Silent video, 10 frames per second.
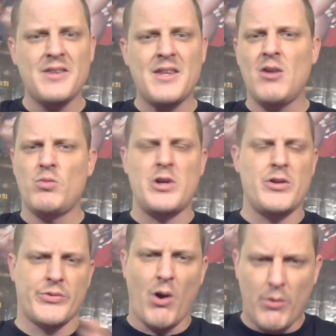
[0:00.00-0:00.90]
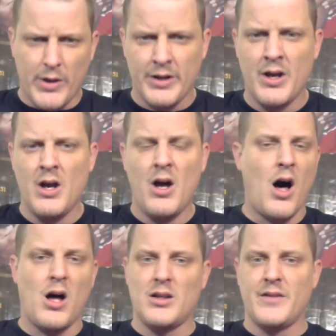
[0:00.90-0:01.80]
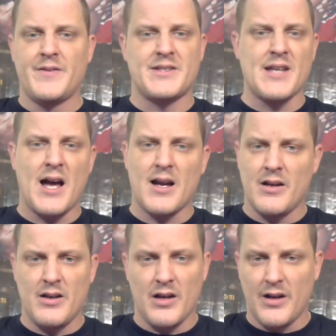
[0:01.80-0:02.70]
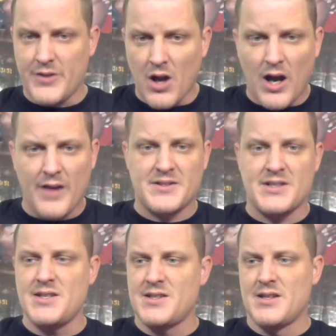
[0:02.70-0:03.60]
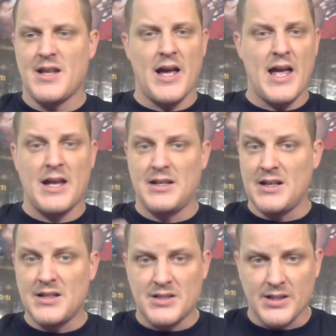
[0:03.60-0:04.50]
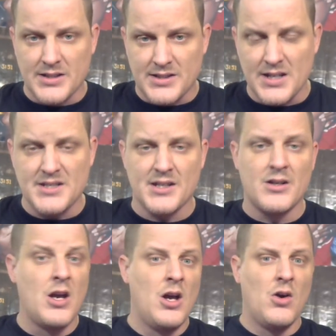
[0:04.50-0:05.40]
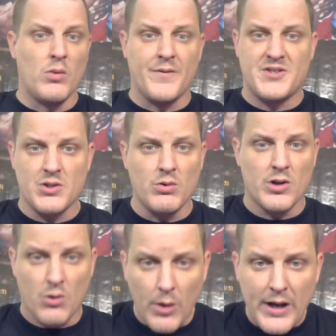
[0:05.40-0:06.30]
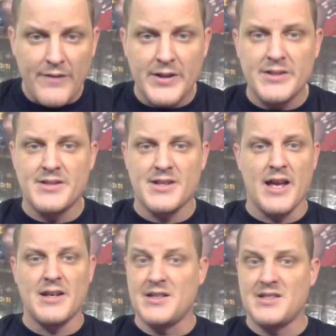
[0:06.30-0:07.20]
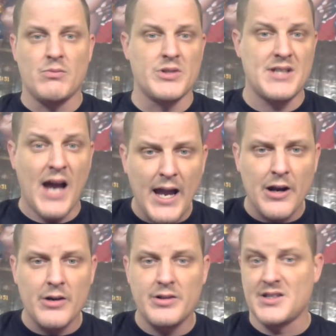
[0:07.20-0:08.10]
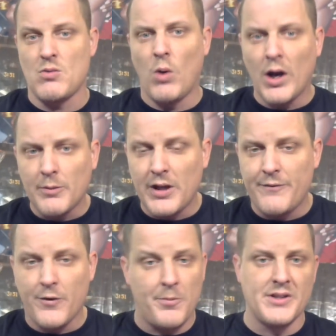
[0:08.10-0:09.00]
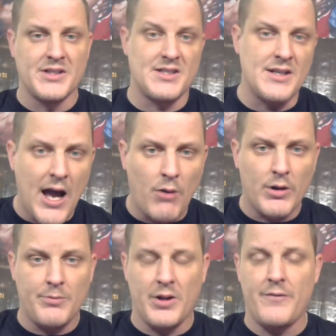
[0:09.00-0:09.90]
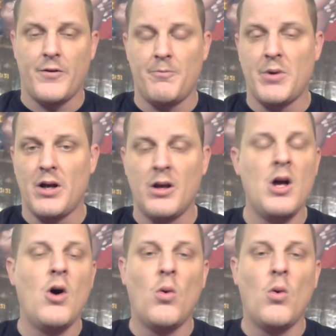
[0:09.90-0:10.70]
Then when you throw in all of the saga of the offseason that headed into the season with Sua Cravens, and is he retired? Does he want to play football? Does he not want to play football?